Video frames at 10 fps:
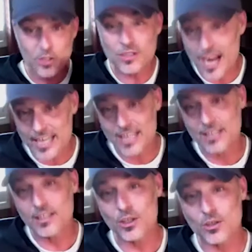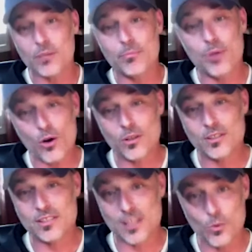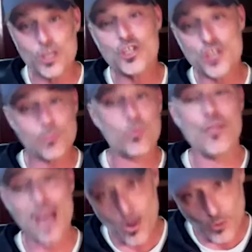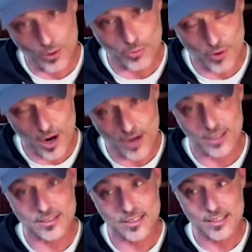tiny little components that we ship with our product